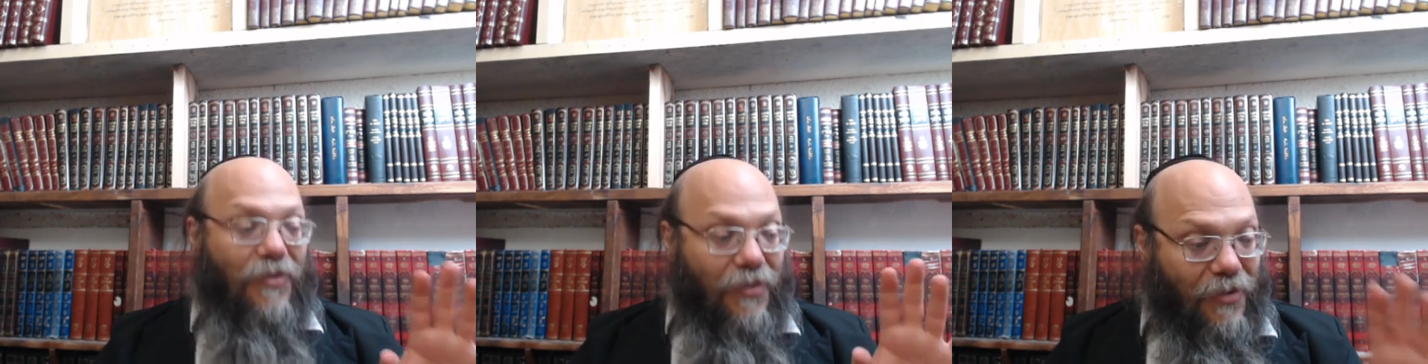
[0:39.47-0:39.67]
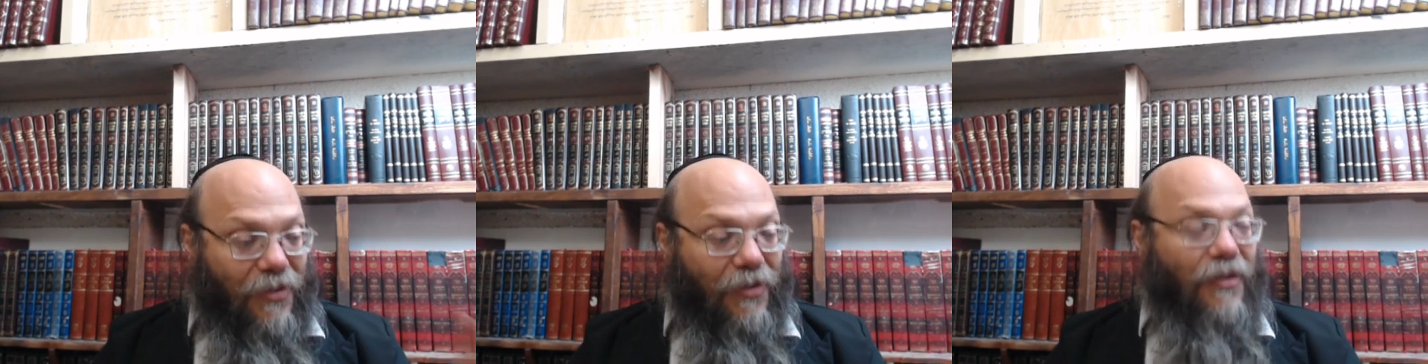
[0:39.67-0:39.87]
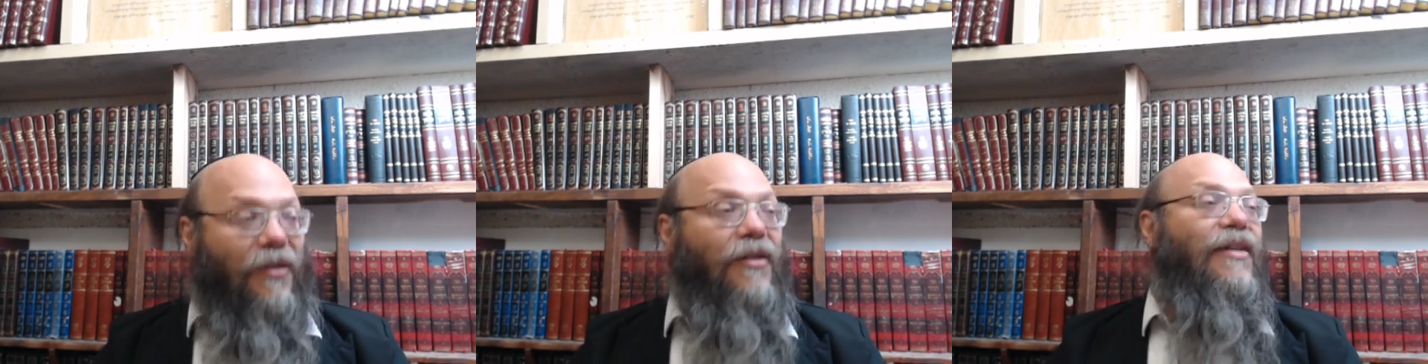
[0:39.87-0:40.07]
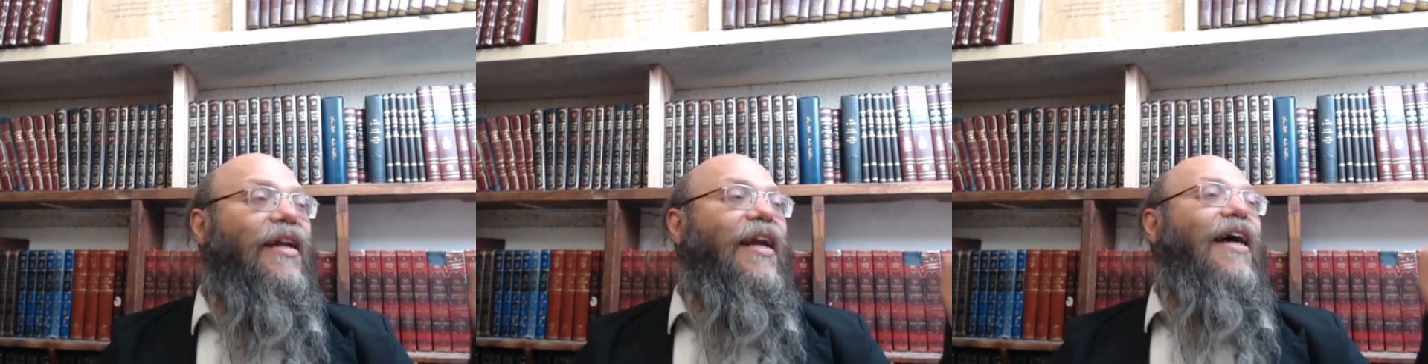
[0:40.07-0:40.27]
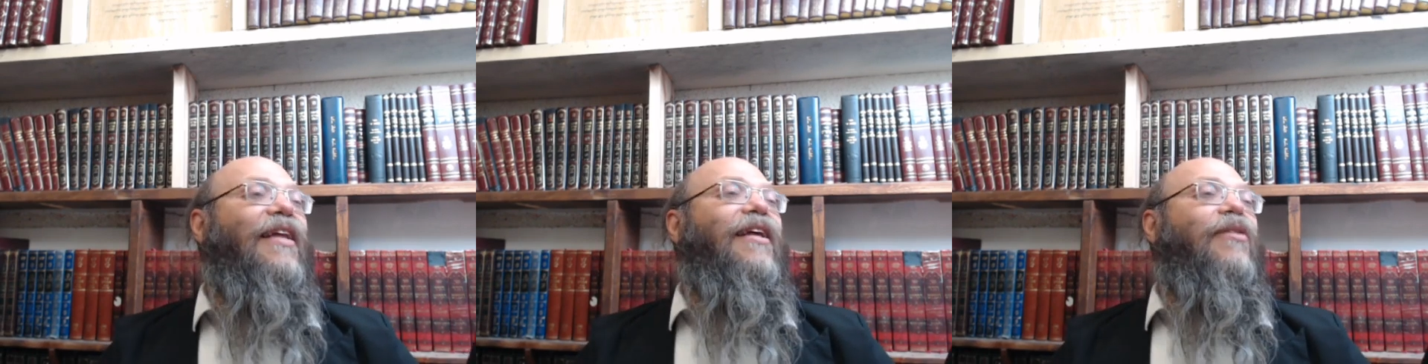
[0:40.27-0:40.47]
The
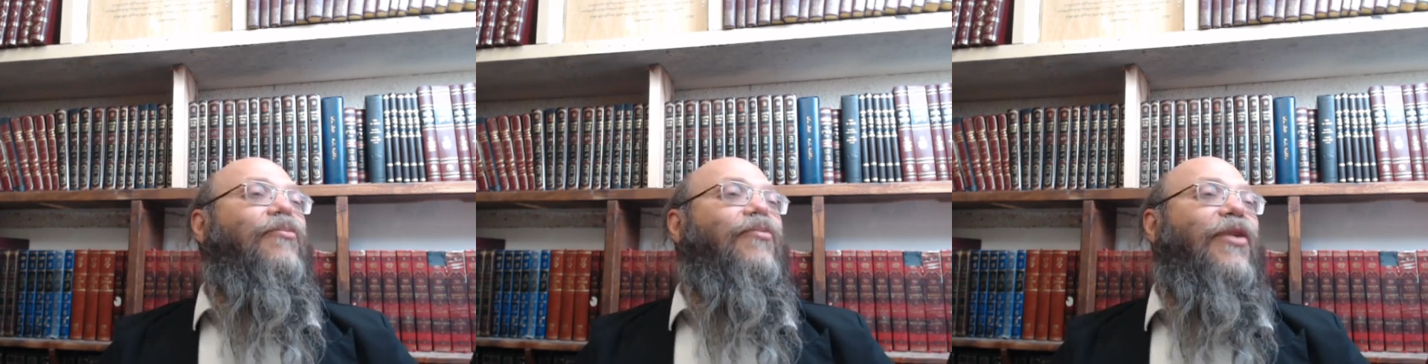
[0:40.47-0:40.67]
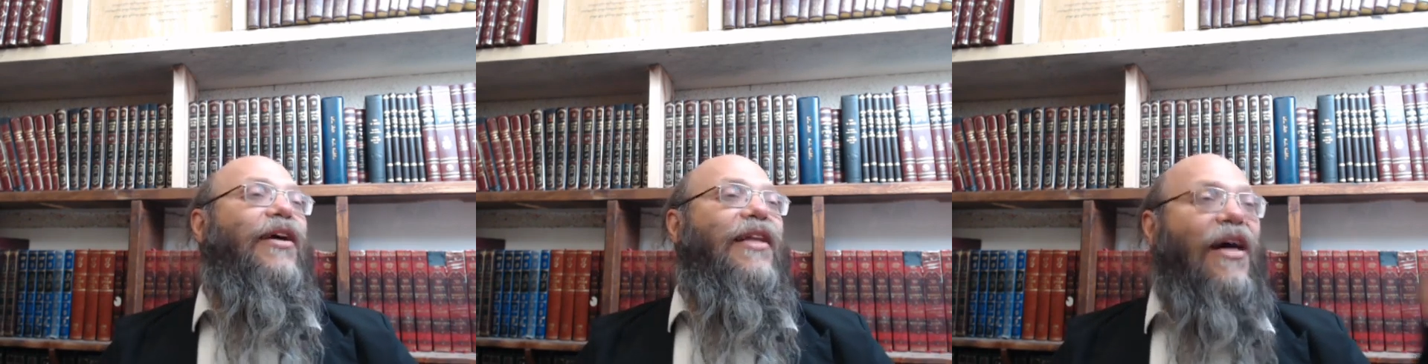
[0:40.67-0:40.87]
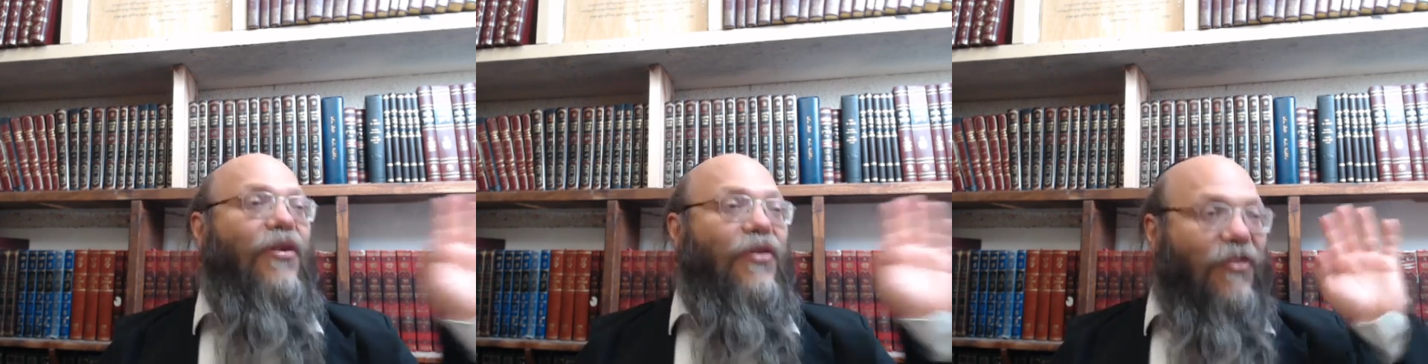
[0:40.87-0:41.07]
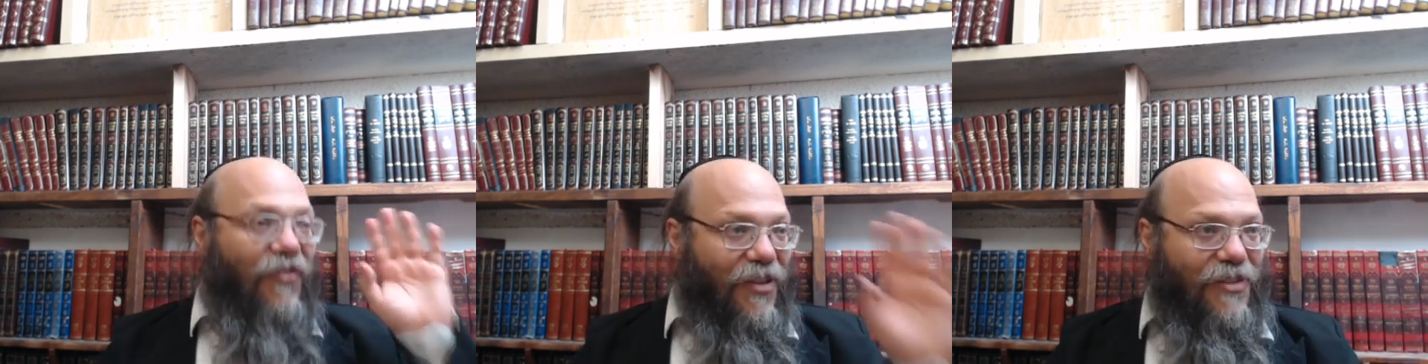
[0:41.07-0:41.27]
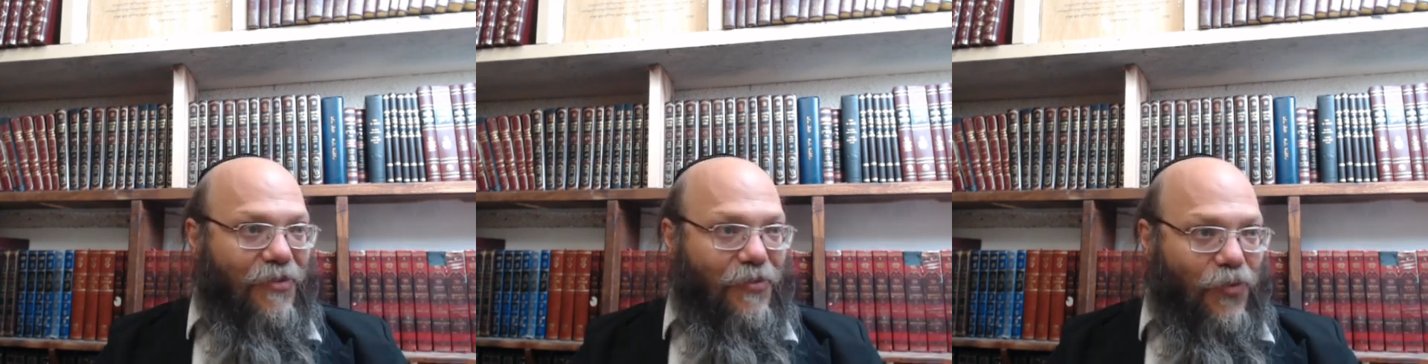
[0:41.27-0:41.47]
light didn't break down, the
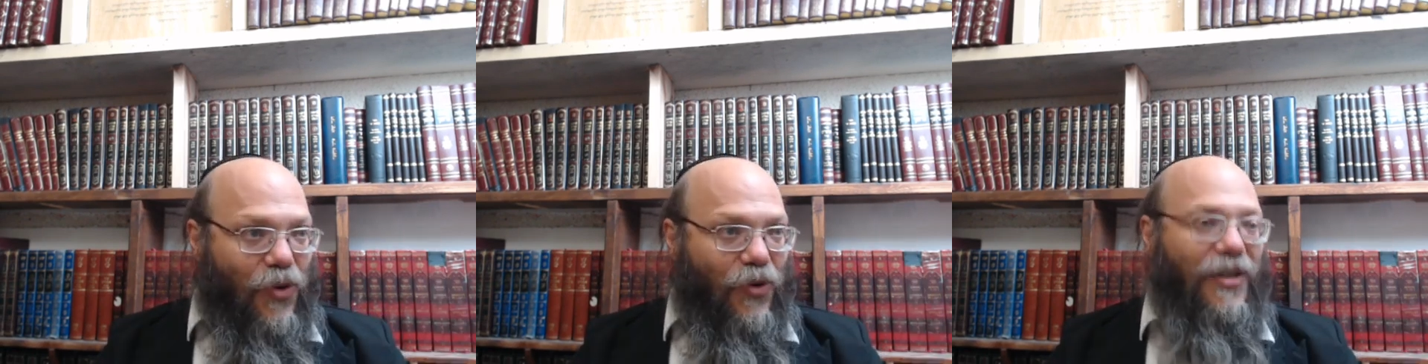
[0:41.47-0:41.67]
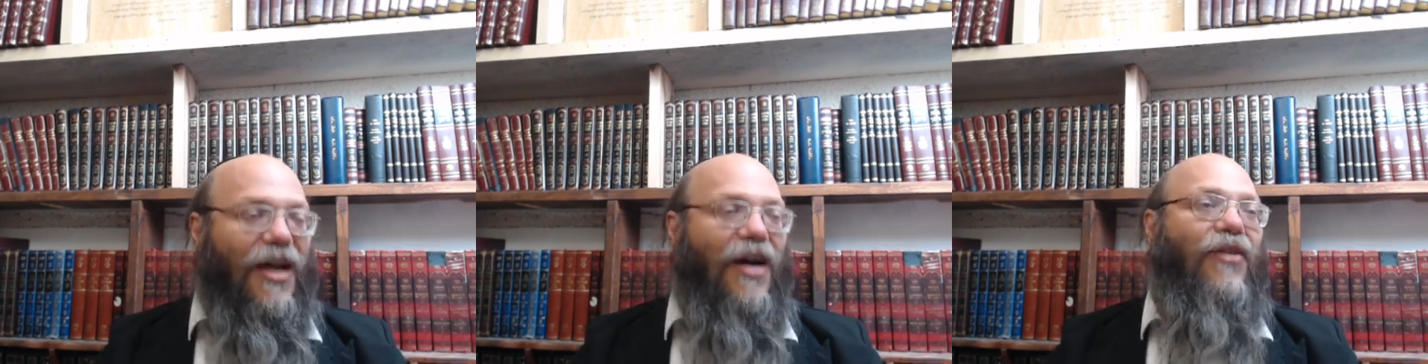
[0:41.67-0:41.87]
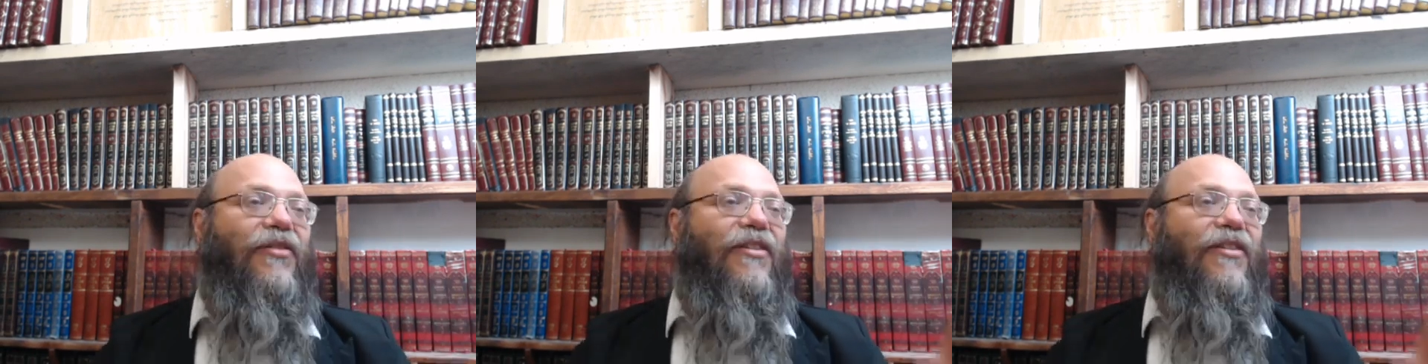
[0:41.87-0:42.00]
vessel broke down,